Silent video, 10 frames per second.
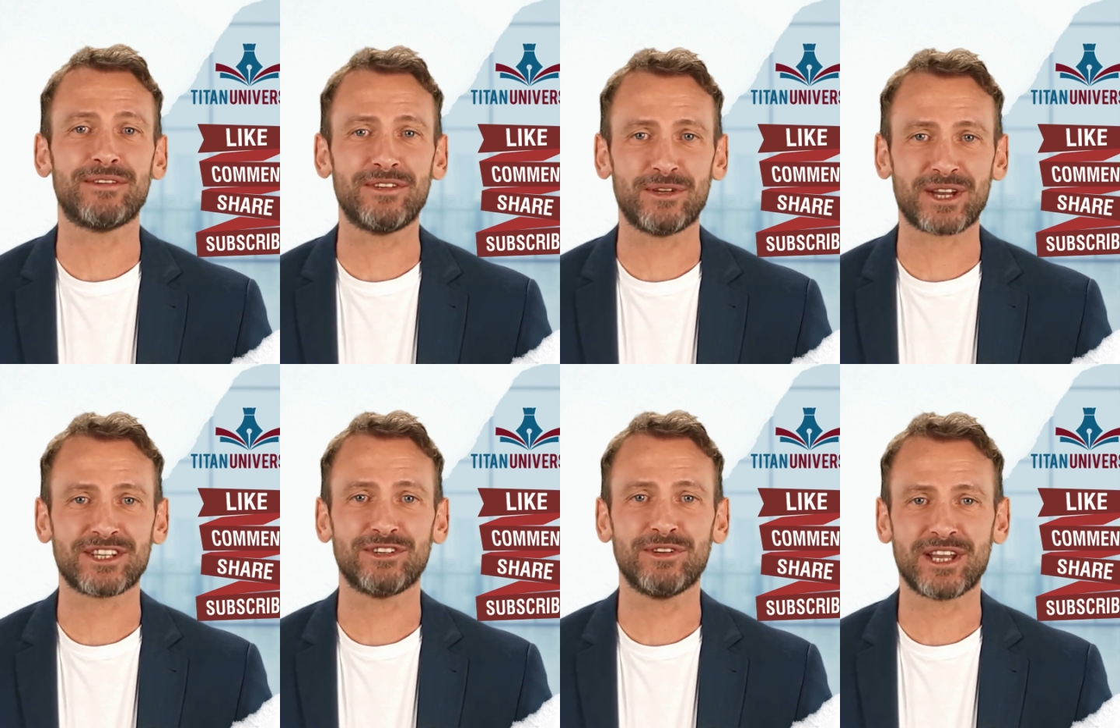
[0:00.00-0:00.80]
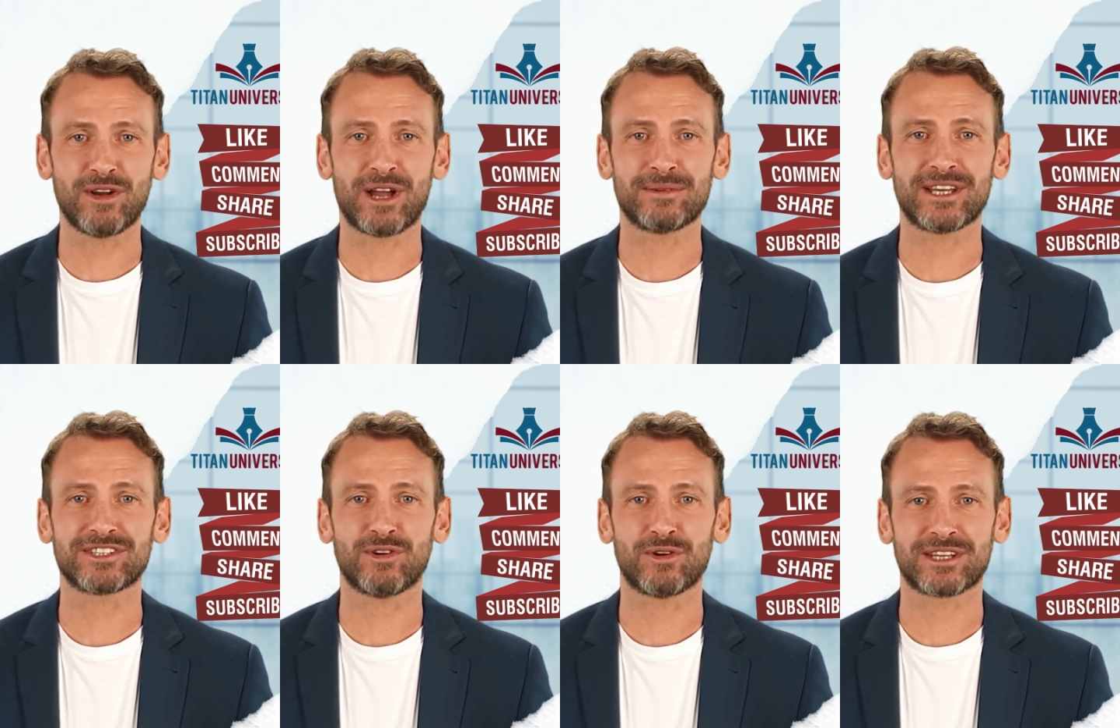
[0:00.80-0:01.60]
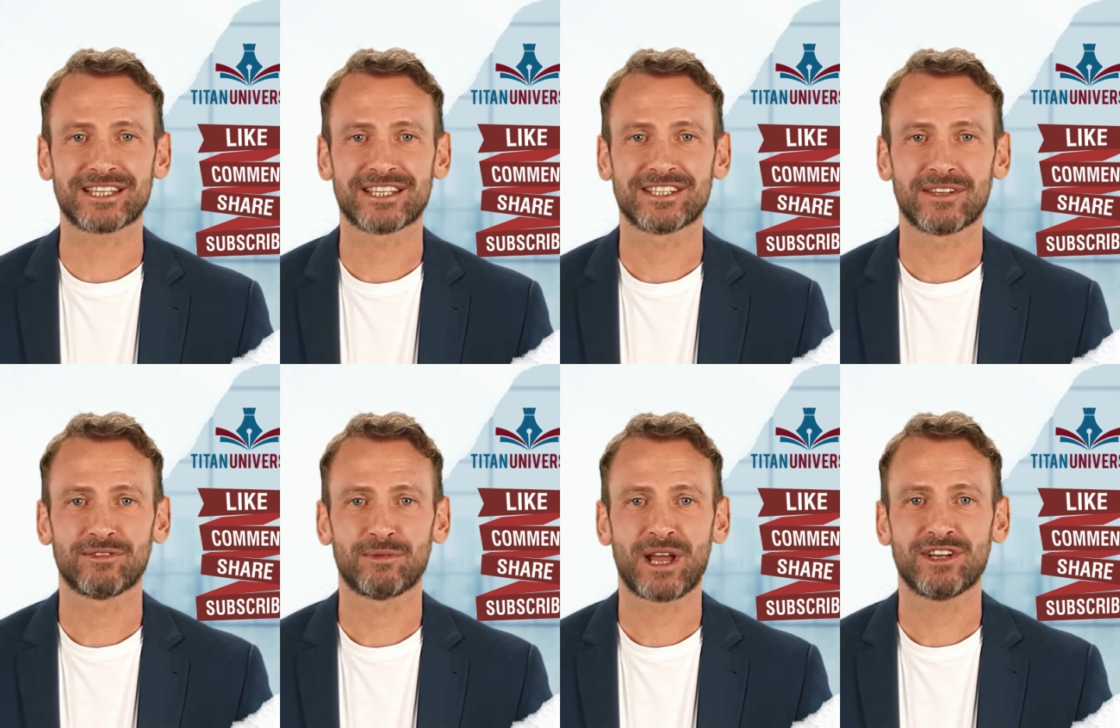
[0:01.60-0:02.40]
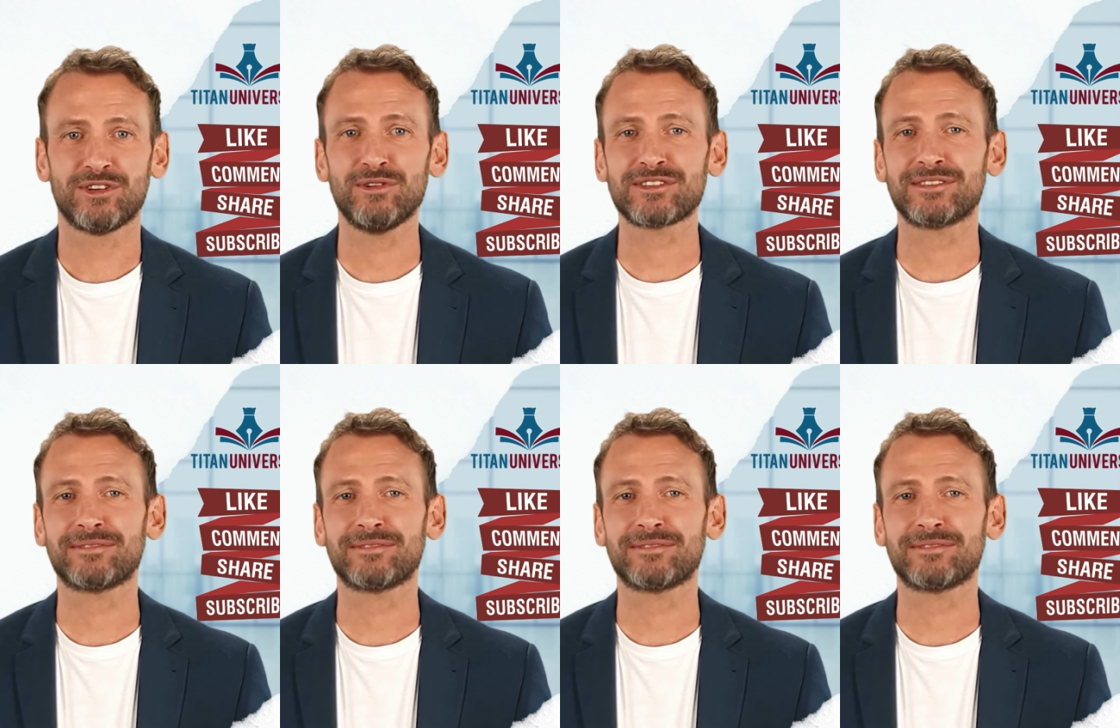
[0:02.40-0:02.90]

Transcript: The Mastering RMS course has several modules.